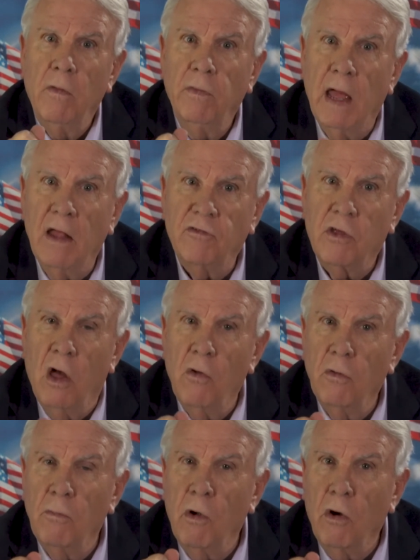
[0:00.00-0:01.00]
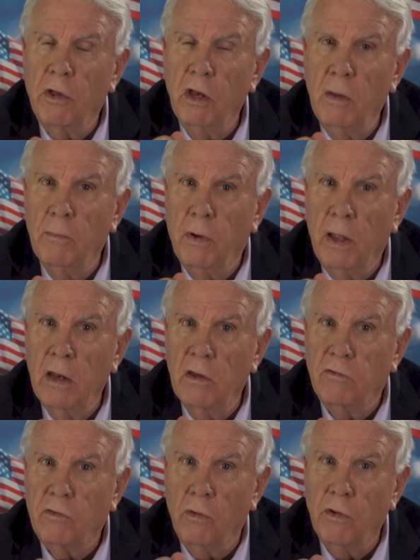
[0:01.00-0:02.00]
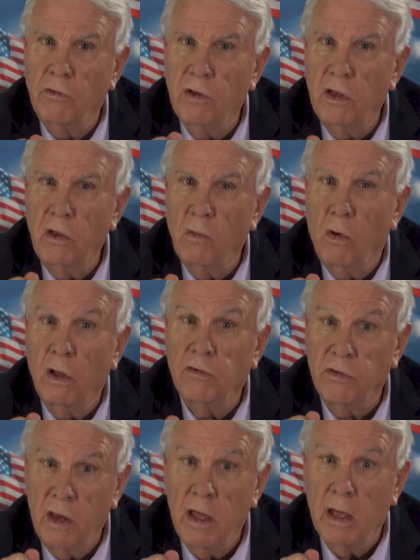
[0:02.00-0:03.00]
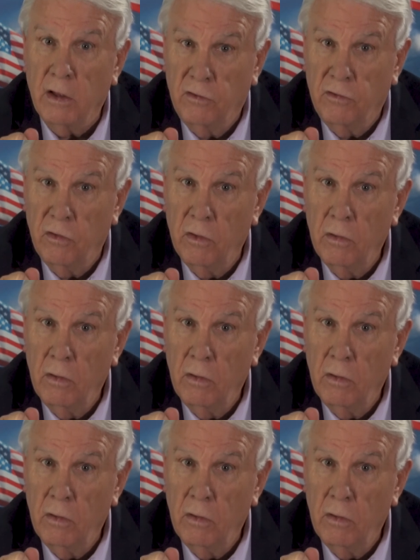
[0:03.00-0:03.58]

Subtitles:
That's called a marketing plan that's going to tell you what's next.